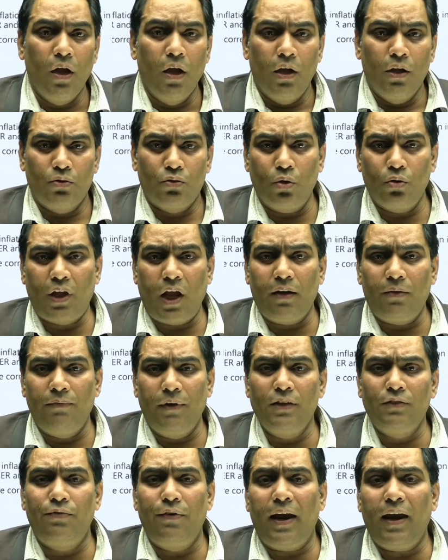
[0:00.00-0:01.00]
So that
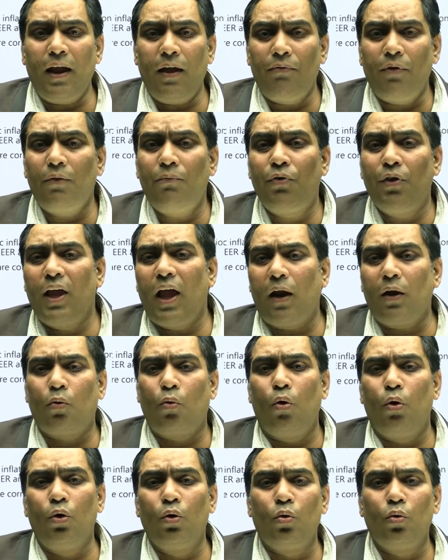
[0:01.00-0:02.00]
means whenever we are
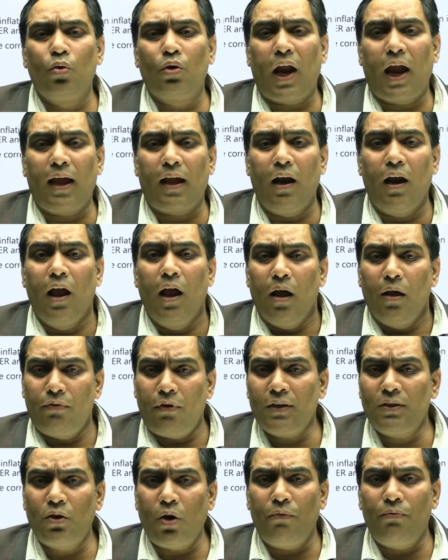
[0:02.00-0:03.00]
going to tackle,
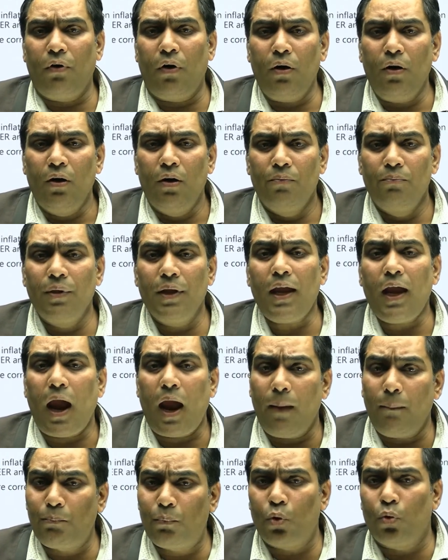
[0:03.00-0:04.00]
first of all, we
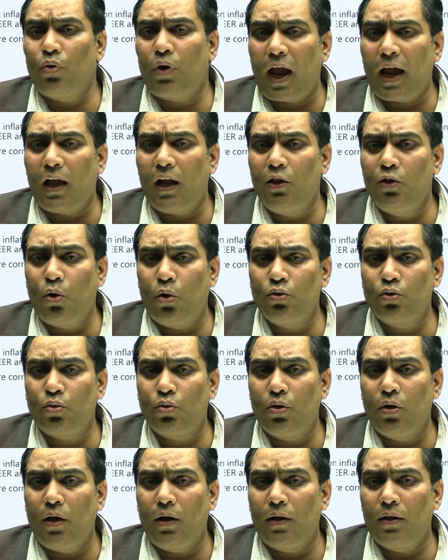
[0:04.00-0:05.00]
have to tackle those
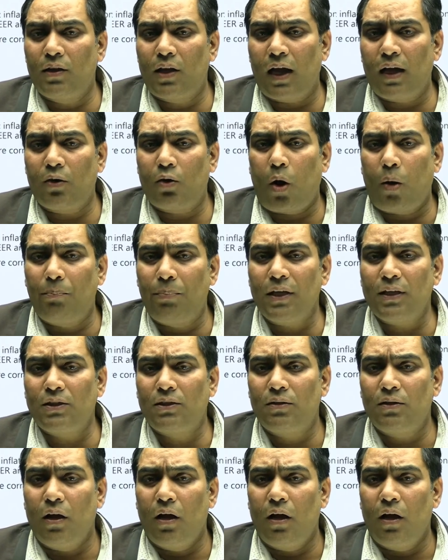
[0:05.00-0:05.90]
that topics